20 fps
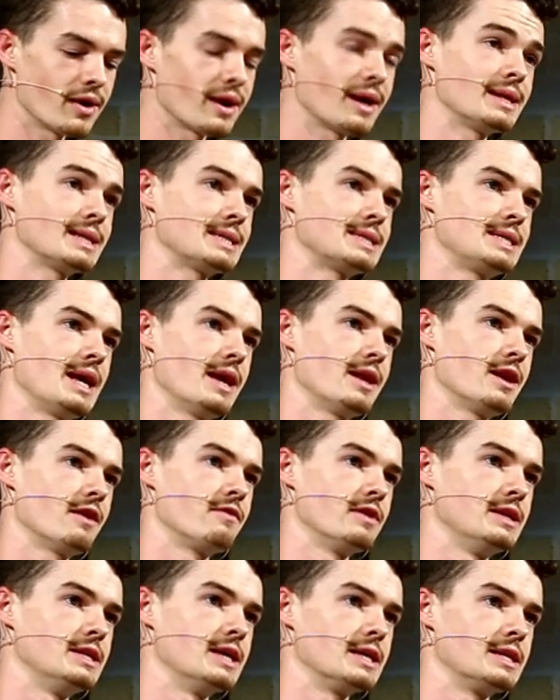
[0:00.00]
not understand
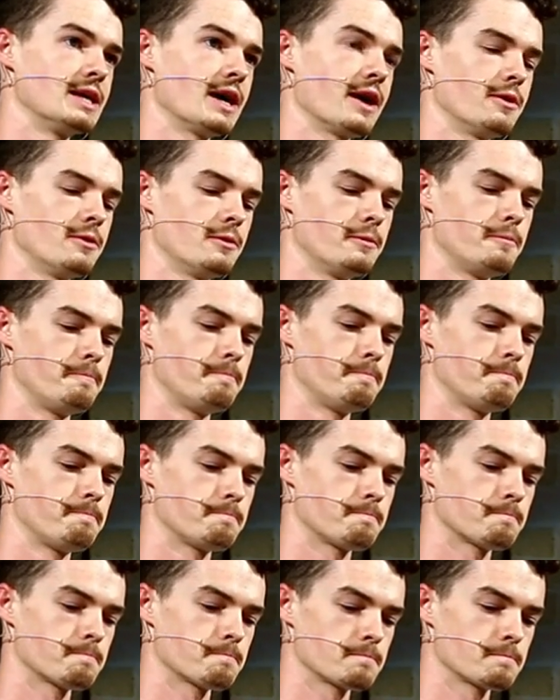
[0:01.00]
every detail.
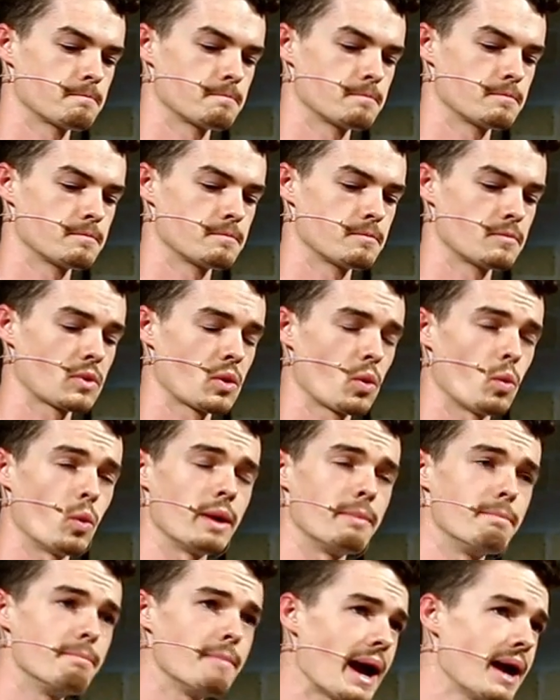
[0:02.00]

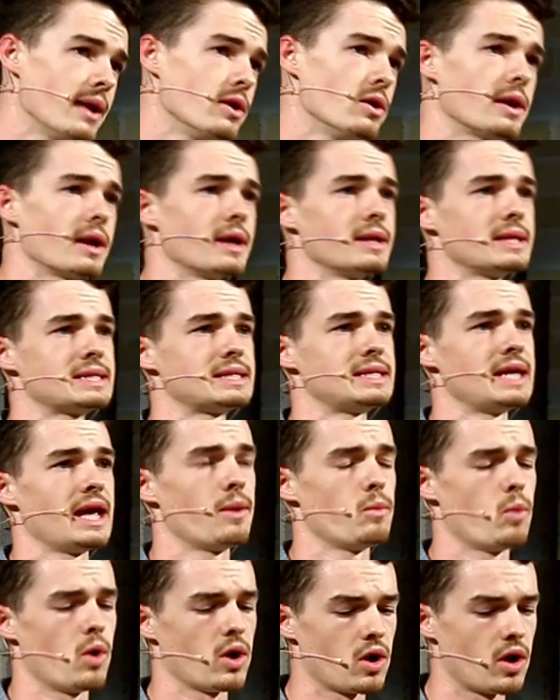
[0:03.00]
We may not
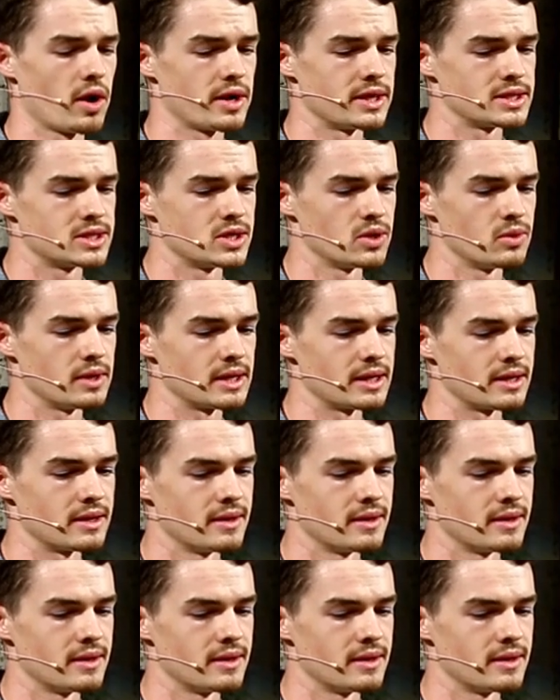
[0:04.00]
understand what God is doing,